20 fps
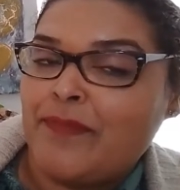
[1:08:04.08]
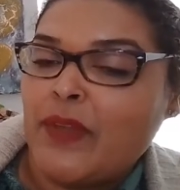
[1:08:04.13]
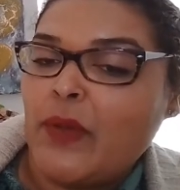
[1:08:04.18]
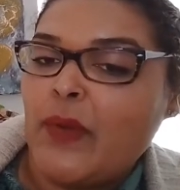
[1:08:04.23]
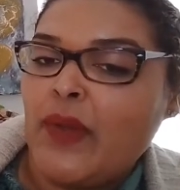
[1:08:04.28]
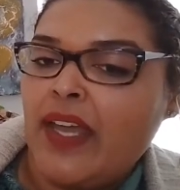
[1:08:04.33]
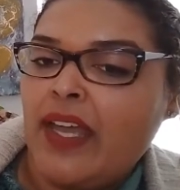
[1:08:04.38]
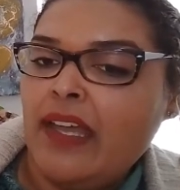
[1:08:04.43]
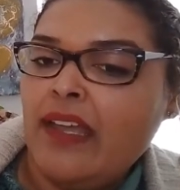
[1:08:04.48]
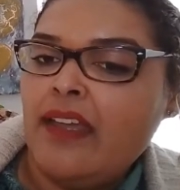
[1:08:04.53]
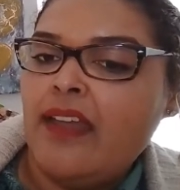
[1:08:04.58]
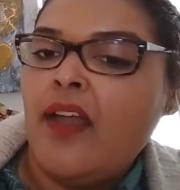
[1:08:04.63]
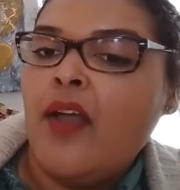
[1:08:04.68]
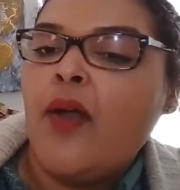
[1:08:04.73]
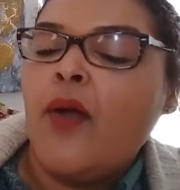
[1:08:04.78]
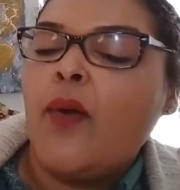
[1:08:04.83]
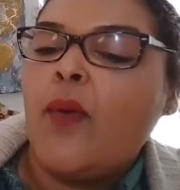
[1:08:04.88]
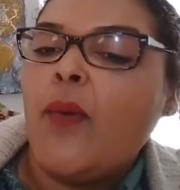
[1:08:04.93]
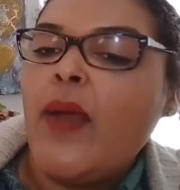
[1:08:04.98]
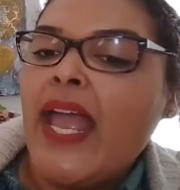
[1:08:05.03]
Okay,
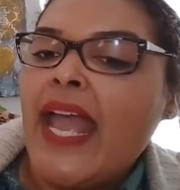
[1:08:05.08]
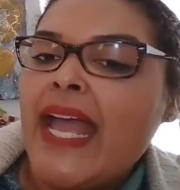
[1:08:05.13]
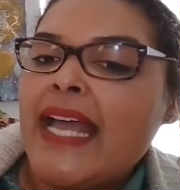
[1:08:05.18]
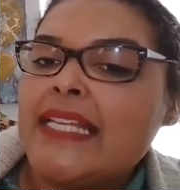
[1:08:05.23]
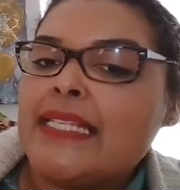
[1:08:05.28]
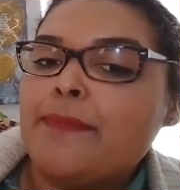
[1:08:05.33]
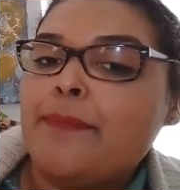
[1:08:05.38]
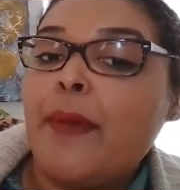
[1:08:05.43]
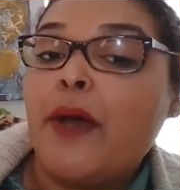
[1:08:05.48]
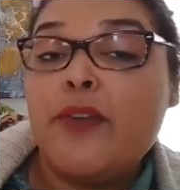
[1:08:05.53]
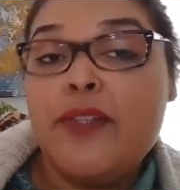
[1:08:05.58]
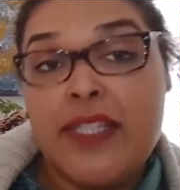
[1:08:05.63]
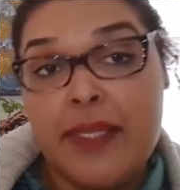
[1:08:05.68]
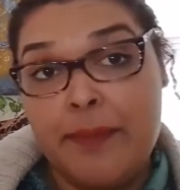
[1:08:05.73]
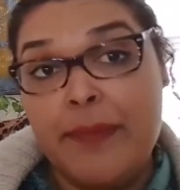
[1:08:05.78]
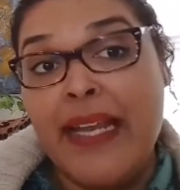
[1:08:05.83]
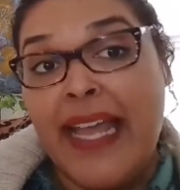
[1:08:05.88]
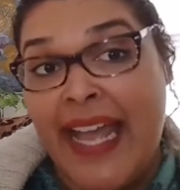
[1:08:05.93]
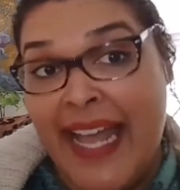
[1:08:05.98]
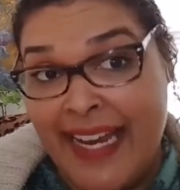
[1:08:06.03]
whereas Poster
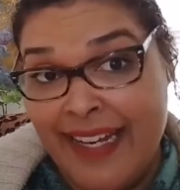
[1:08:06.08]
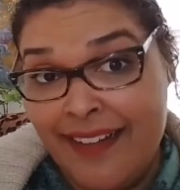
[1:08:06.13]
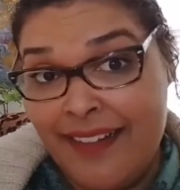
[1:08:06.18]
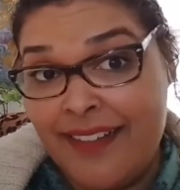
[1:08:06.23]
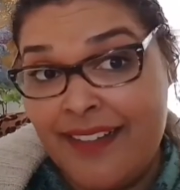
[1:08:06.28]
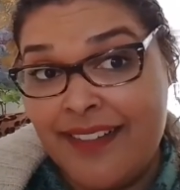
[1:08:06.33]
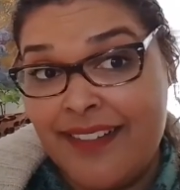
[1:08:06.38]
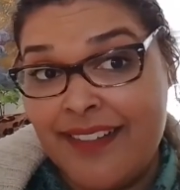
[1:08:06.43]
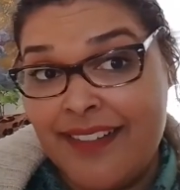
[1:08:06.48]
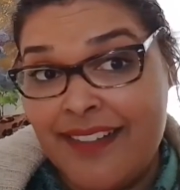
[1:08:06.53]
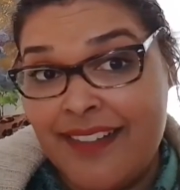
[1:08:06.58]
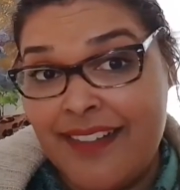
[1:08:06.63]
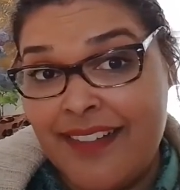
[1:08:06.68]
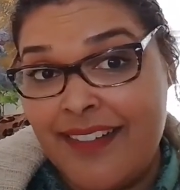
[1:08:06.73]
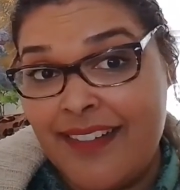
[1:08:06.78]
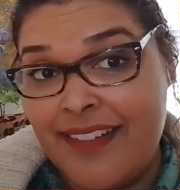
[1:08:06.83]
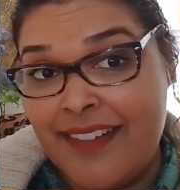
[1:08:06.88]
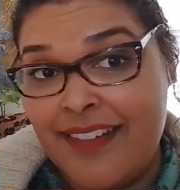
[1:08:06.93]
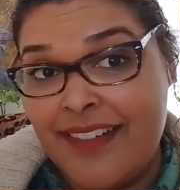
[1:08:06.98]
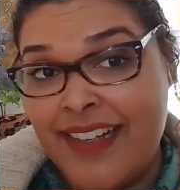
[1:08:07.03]
Plan
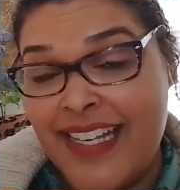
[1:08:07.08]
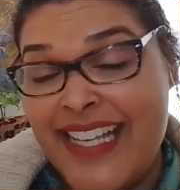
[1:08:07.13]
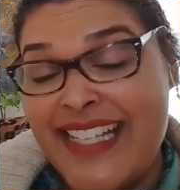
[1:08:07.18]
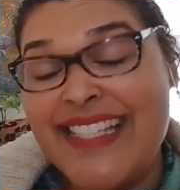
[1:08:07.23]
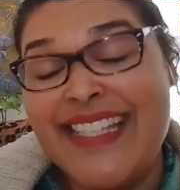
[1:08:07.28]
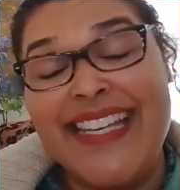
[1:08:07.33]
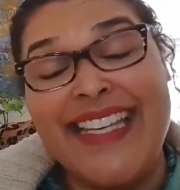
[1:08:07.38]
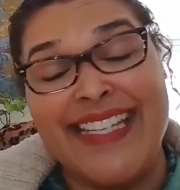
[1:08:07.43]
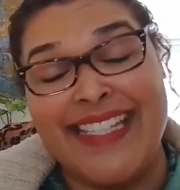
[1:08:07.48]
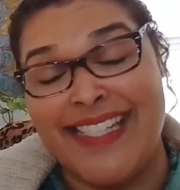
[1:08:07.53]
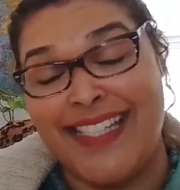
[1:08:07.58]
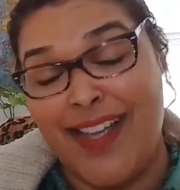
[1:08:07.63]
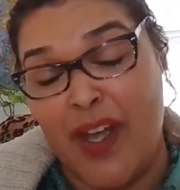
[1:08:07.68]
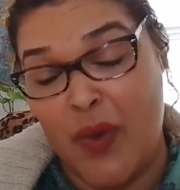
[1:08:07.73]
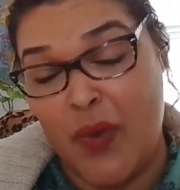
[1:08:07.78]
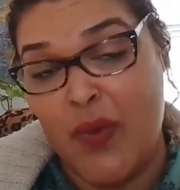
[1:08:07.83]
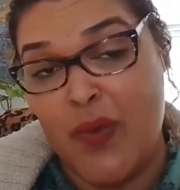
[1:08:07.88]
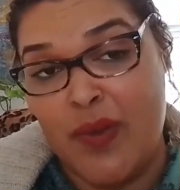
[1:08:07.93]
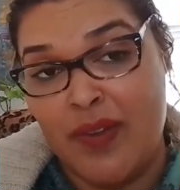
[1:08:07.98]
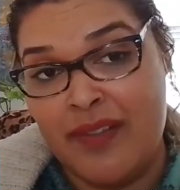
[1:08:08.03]
is less
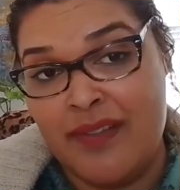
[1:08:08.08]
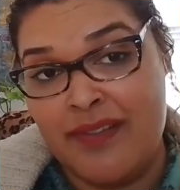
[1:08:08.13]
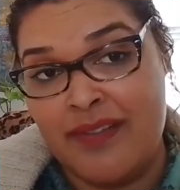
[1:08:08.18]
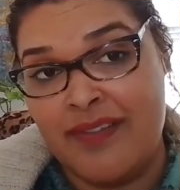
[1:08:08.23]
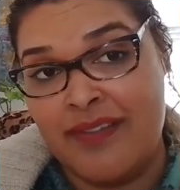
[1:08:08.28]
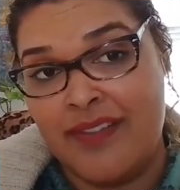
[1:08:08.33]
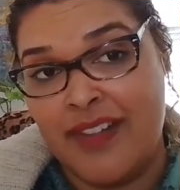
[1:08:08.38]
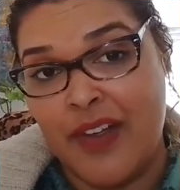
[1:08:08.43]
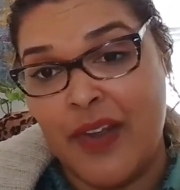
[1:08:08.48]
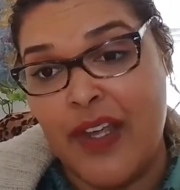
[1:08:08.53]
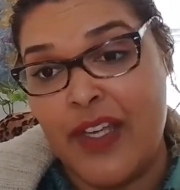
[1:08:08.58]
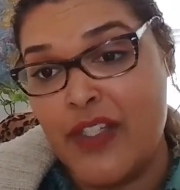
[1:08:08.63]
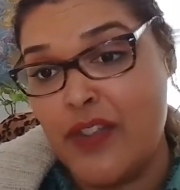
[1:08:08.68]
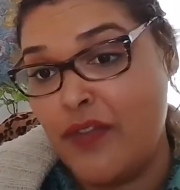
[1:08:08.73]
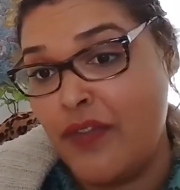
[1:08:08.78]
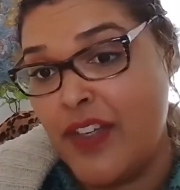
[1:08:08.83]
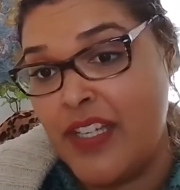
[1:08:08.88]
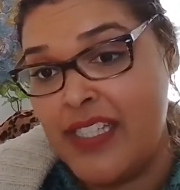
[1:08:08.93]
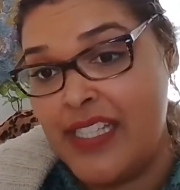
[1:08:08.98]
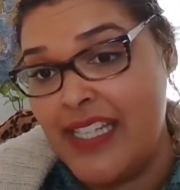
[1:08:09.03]
so. Okay, so
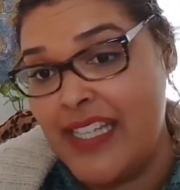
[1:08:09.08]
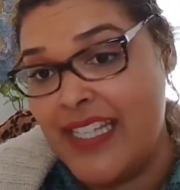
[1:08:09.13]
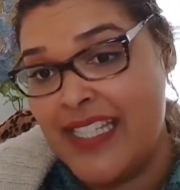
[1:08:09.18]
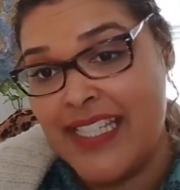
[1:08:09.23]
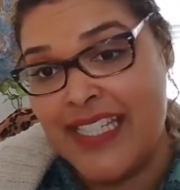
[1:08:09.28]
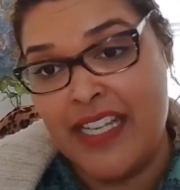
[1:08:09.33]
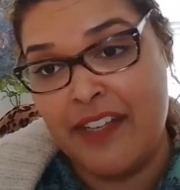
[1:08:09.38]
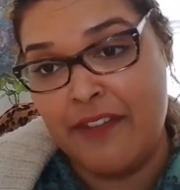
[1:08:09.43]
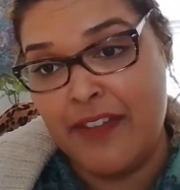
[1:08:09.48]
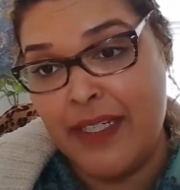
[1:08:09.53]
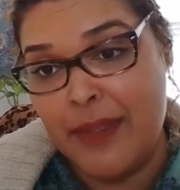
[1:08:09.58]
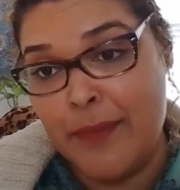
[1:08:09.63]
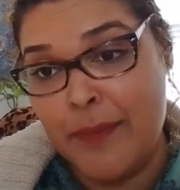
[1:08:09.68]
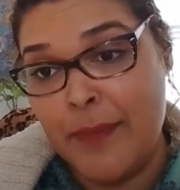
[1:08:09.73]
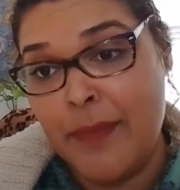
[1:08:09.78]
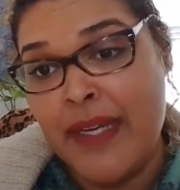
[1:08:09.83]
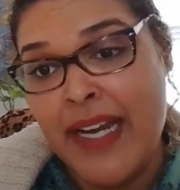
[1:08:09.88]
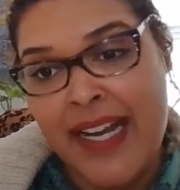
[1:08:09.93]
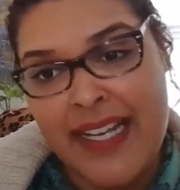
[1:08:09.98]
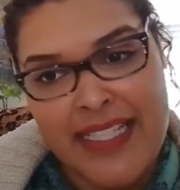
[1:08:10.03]
firstly, there's a
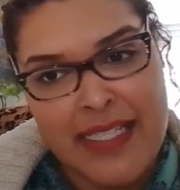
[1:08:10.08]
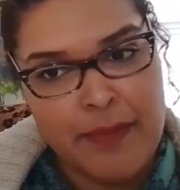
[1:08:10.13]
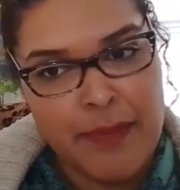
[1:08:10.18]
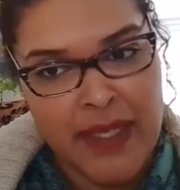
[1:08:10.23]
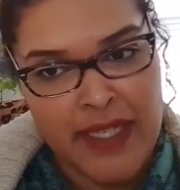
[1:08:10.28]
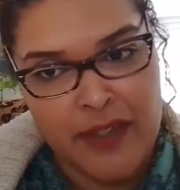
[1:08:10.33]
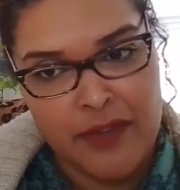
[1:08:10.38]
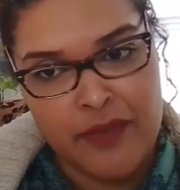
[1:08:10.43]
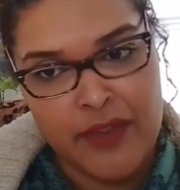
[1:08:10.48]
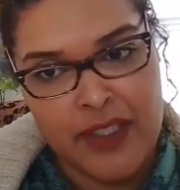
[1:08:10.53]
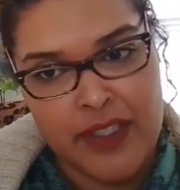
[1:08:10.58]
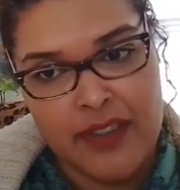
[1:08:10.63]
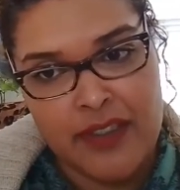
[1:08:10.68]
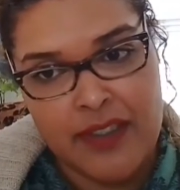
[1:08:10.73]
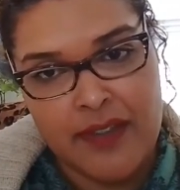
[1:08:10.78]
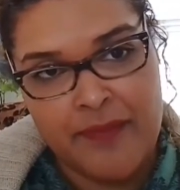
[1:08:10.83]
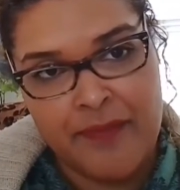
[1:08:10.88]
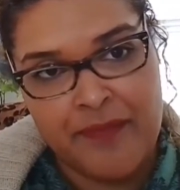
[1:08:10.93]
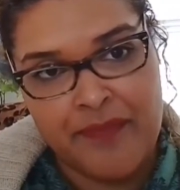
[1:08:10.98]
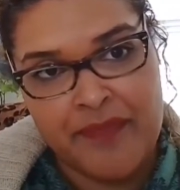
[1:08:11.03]
definite price
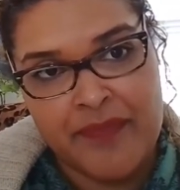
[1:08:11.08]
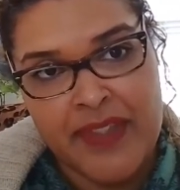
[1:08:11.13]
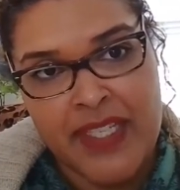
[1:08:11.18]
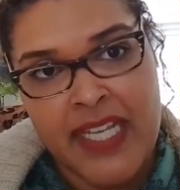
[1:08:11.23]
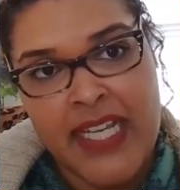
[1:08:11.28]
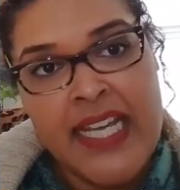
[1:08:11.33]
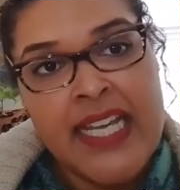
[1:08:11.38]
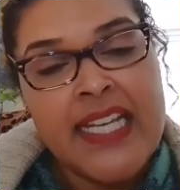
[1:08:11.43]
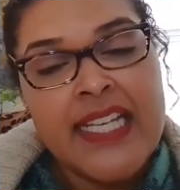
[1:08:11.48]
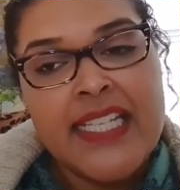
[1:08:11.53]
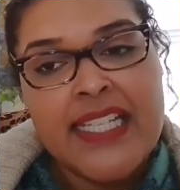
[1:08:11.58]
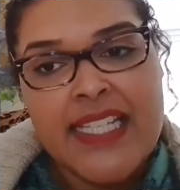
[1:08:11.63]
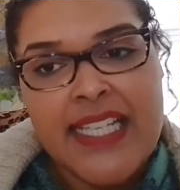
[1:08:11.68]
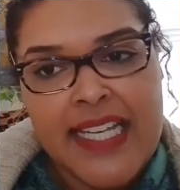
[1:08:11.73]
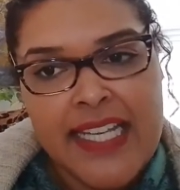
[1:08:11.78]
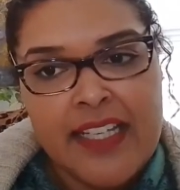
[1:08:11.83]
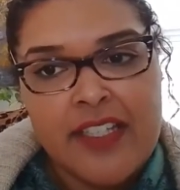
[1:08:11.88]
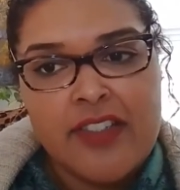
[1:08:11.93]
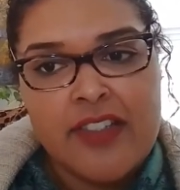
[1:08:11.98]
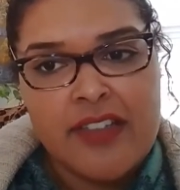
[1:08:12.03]
benefit.
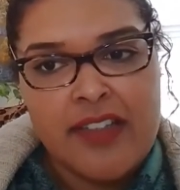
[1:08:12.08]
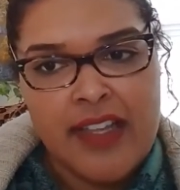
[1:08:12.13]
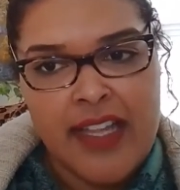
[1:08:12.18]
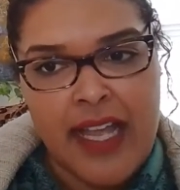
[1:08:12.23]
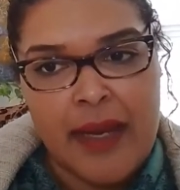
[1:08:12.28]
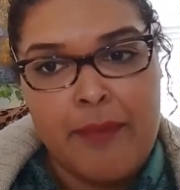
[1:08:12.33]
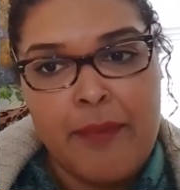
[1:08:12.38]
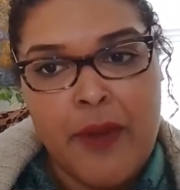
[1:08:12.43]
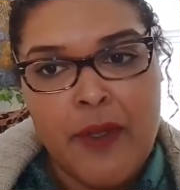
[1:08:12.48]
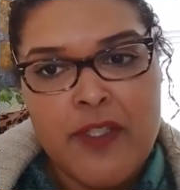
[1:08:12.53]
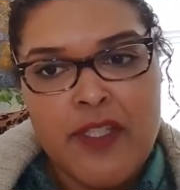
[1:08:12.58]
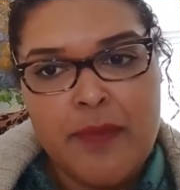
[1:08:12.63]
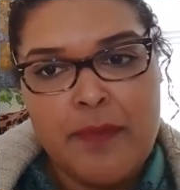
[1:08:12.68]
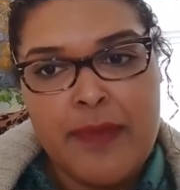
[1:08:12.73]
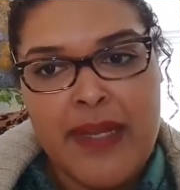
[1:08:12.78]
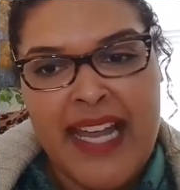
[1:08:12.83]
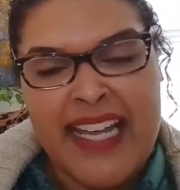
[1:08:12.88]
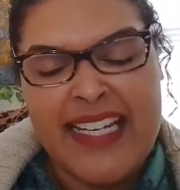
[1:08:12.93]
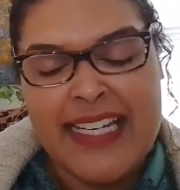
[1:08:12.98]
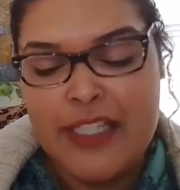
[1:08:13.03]
Second to that, Poster
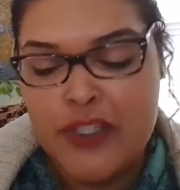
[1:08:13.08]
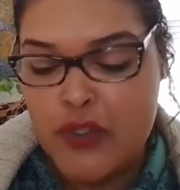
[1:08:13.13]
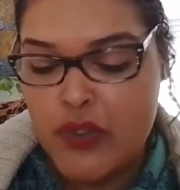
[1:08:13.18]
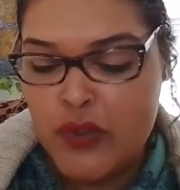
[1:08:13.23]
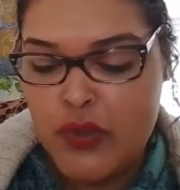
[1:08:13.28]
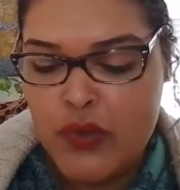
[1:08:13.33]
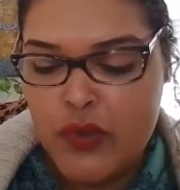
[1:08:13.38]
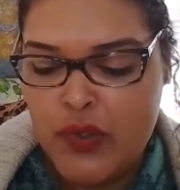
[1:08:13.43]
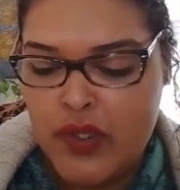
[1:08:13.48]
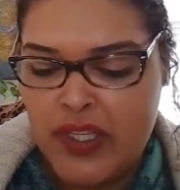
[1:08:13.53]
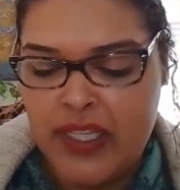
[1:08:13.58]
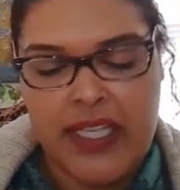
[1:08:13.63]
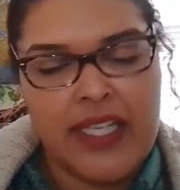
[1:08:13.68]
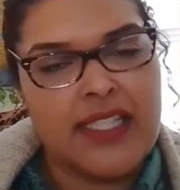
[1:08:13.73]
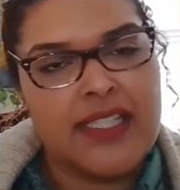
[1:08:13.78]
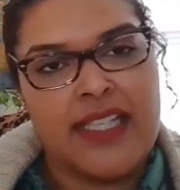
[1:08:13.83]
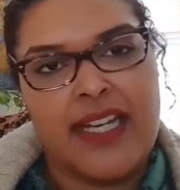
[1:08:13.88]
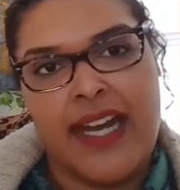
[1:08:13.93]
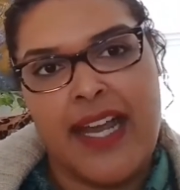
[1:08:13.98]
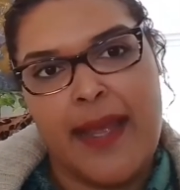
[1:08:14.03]
Plan does two
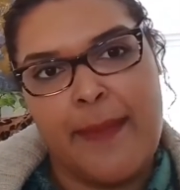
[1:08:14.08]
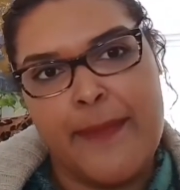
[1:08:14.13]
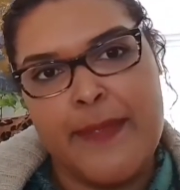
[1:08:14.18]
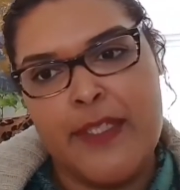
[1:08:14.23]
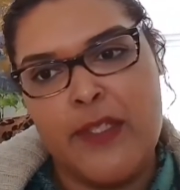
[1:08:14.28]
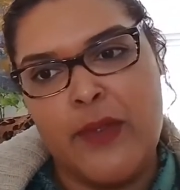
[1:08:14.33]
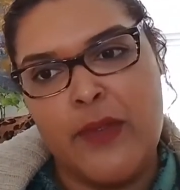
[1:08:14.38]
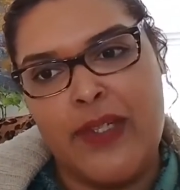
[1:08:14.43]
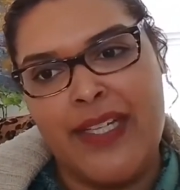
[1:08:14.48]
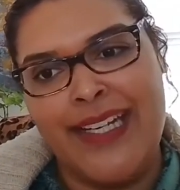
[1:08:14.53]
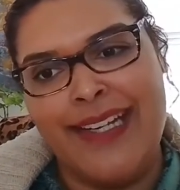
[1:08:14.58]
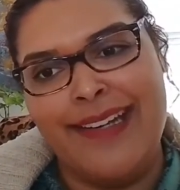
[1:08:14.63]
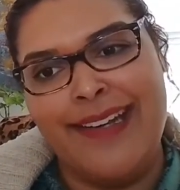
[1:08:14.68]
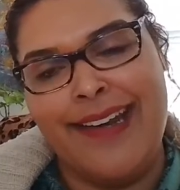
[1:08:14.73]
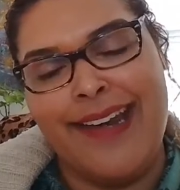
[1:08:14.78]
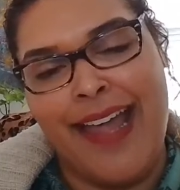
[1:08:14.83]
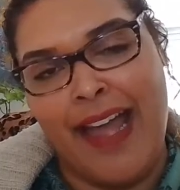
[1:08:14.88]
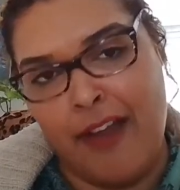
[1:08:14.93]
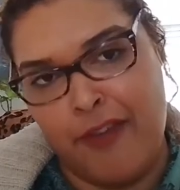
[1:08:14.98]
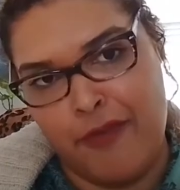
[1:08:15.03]
things that I absolutely
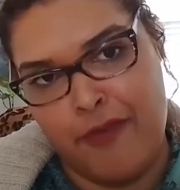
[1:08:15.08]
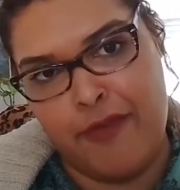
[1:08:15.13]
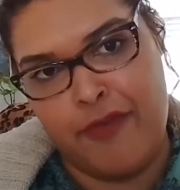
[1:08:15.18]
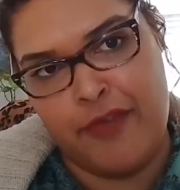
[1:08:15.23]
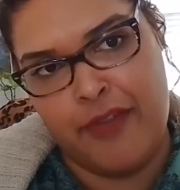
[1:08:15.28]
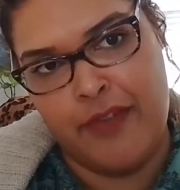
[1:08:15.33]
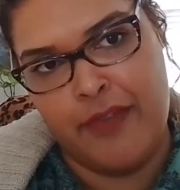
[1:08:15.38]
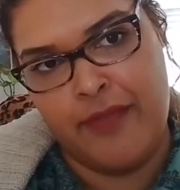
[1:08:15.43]
love.